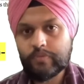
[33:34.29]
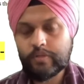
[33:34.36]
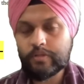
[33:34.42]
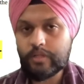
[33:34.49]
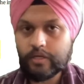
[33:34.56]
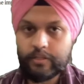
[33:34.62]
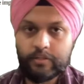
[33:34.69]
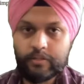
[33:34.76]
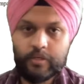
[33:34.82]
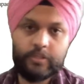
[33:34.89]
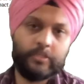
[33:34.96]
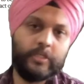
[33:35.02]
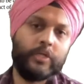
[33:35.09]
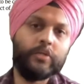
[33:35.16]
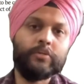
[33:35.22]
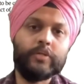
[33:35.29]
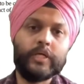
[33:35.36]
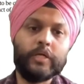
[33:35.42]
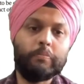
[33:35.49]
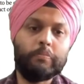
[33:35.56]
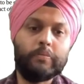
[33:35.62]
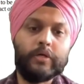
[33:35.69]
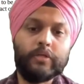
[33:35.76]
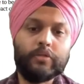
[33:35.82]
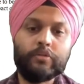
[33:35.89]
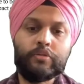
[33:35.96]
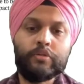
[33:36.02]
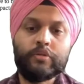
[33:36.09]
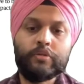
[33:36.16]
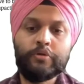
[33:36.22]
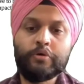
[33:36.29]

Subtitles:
that has taken place.